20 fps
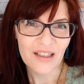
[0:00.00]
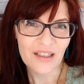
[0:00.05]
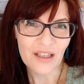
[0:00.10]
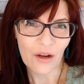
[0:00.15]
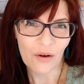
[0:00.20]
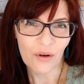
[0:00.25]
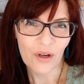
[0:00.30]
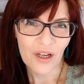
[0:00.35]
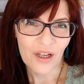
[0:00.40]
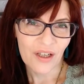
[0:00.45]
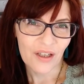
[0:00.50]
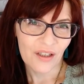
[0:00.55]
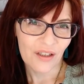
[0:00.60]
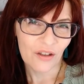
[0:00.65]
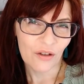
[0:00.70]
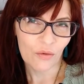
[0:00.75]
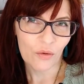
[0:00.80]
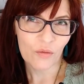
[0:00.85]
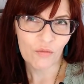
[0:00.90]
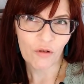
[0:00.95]
So
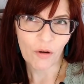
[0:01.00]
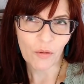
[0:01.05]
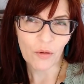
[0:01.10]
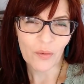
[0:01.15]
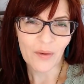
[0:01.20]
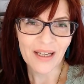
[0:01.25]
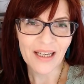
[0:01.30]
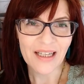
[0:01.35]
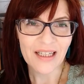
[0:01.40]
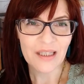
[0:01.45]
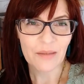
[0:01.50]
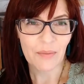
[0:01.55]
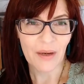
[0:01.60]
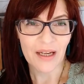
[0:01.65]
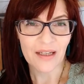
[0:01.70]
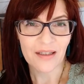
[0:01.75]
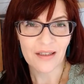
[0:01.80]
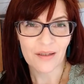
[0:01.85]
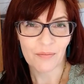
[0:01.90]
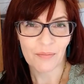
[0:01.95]
you would probably
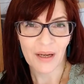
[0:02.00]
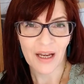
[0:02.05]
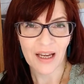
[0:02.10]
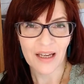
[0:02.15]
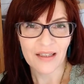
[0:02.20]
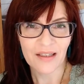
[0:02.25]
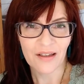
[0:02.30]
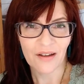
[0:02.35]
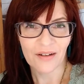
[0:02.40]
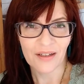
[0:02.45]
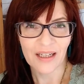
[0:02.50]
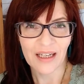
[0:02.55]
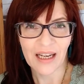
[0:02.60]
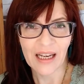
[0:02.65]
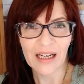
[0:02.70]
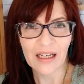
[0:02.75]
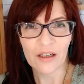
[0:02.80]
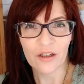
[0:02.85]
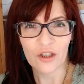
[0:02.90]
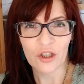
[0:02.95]
expect to pay, certainly in
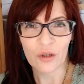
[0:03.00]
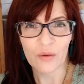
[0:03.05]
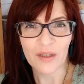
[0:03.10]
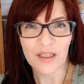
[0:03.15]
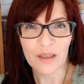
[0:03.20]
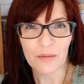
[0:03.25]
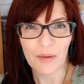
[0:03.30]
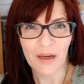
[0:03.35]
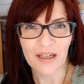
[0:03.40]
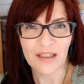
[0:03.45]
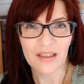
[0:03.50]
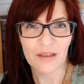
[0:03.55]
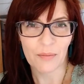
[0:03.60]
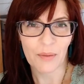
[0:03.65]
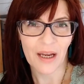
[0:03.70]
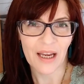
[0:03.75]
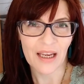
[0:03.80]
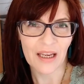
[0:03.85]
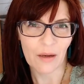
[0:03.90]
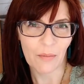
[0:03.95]
England, you expect to
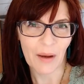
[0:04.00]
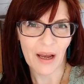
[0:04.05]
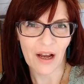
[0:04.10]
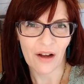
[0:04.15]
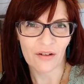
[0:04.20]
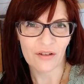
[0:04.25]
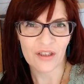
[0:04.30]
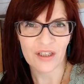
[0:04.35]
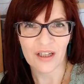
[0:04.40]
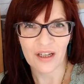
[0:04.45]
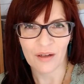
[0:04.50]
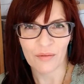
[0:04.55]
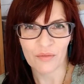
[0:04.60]
pay about